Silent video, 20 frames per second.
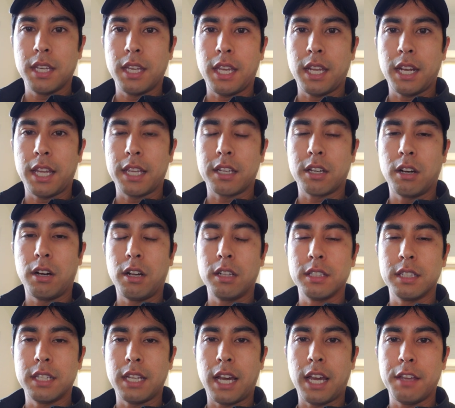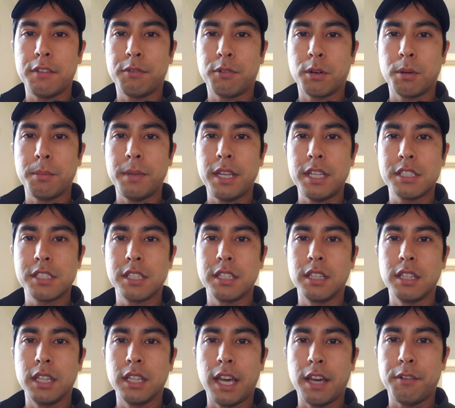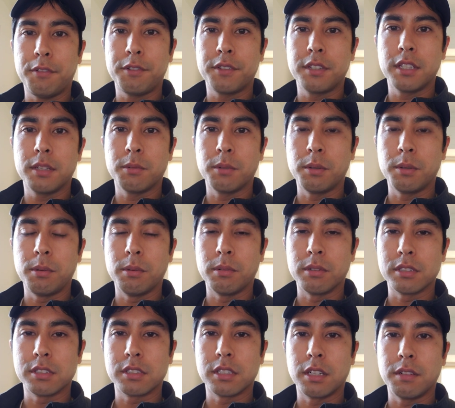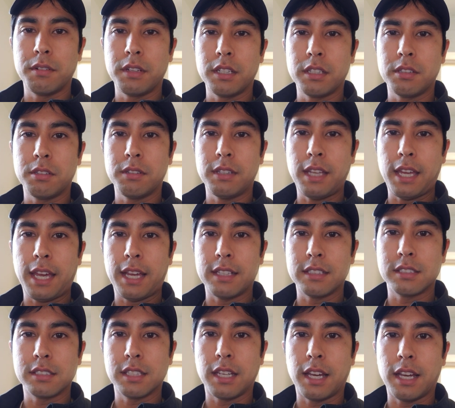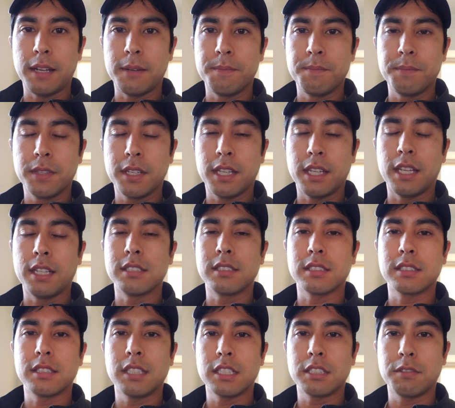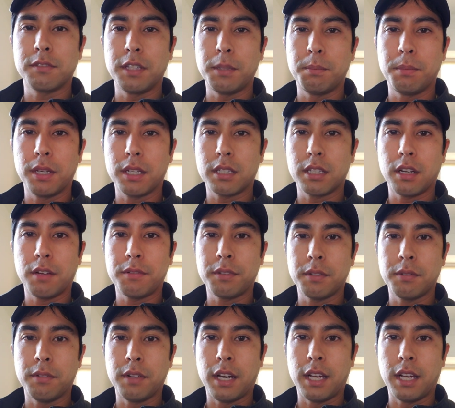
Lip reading: and I called an I formation left when we were serving to the ad side, and I successfully picked off the